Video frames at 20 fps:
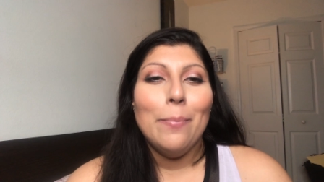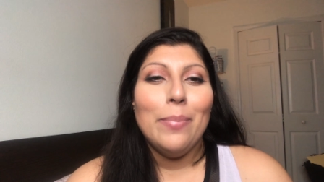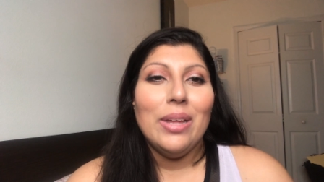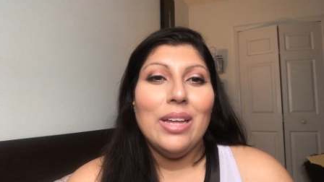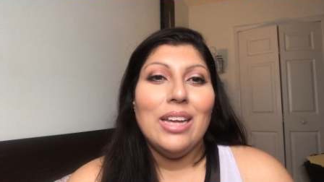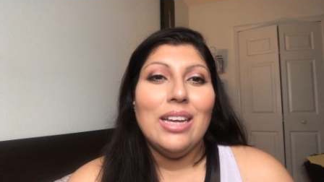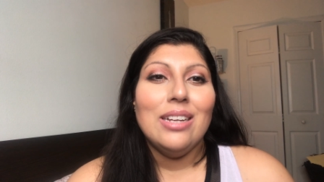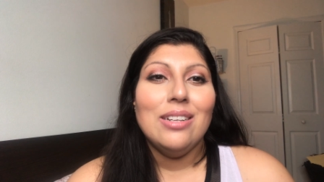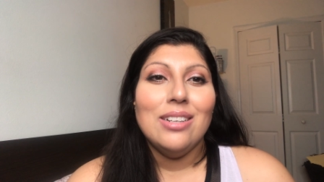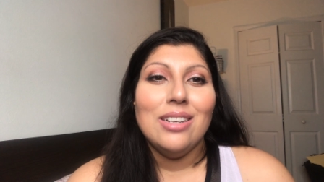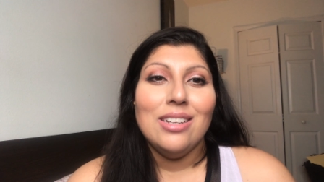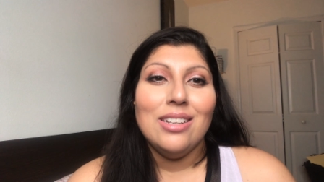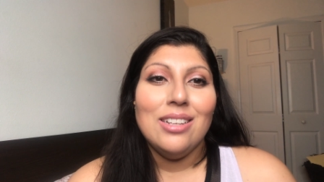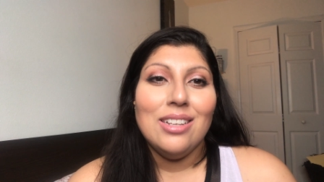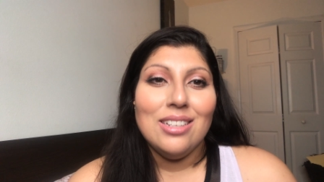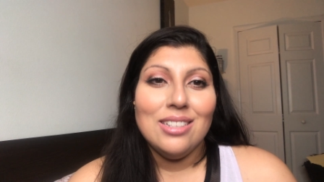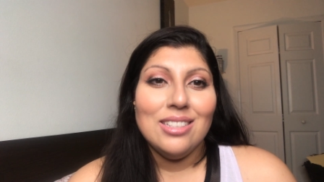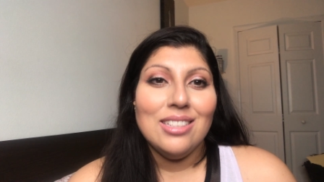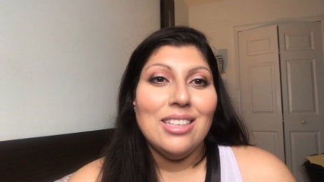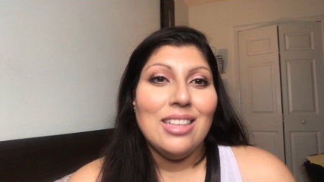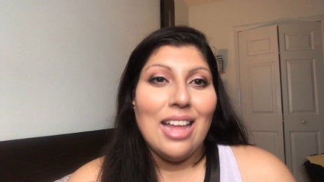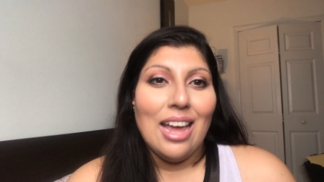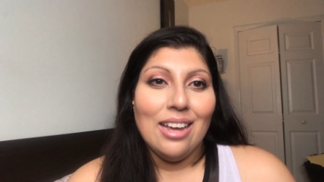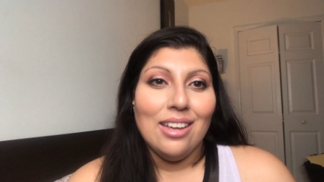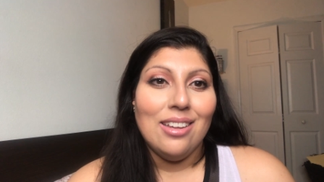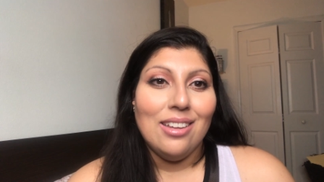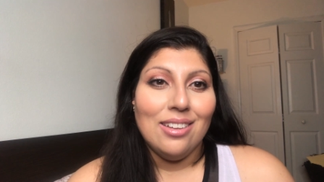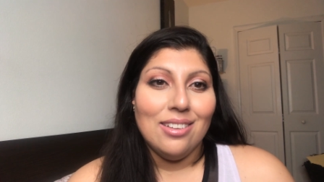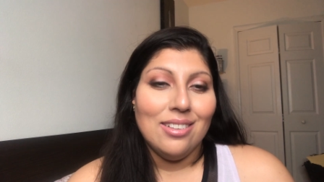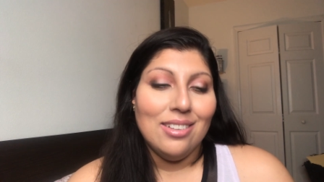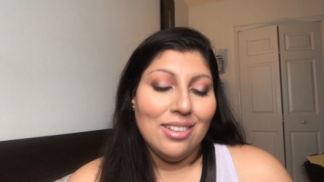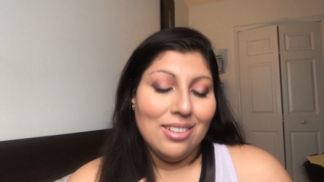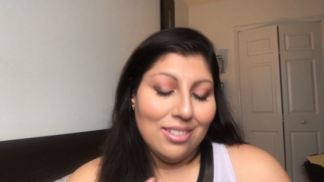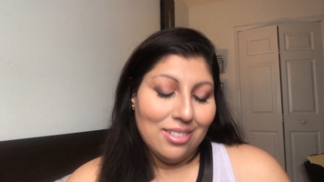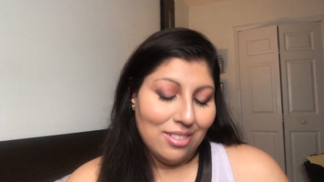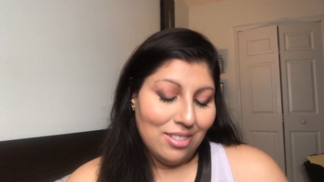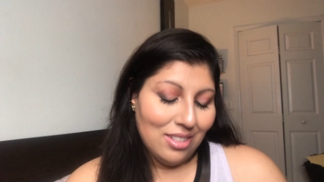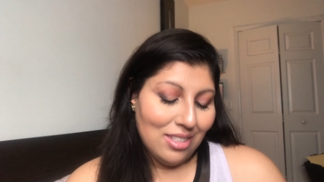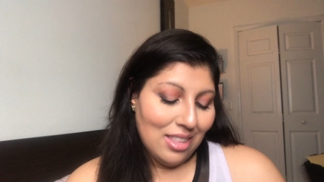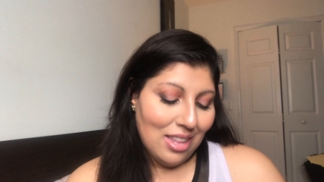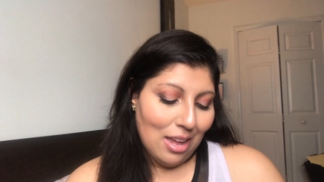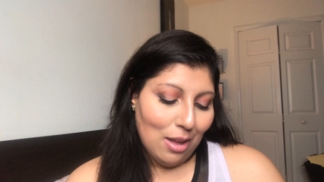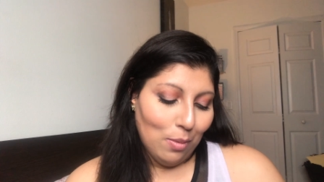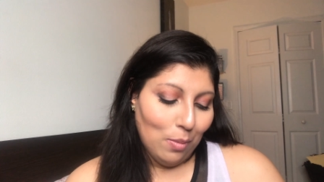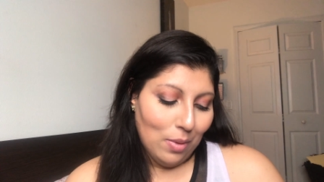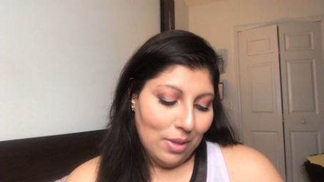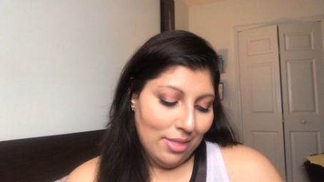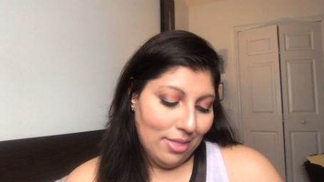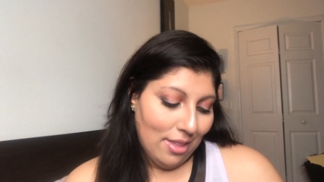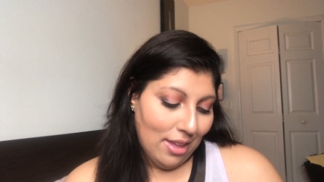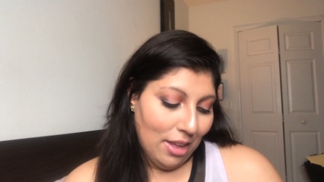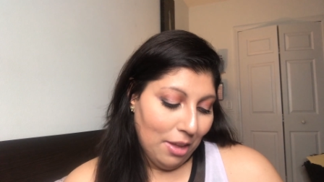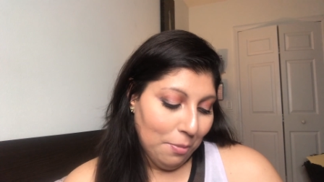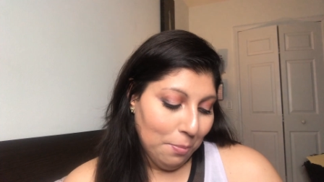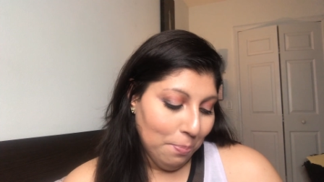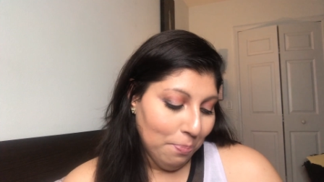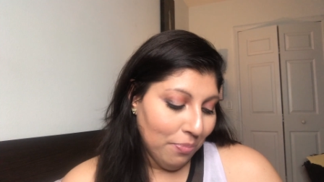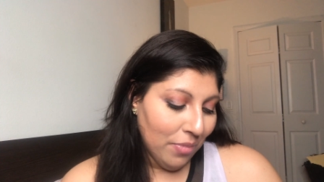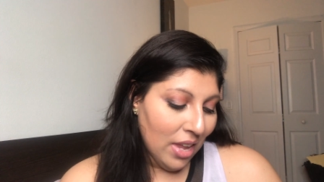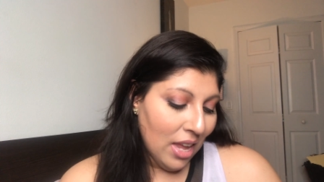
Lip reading: But it is lacking that one thing.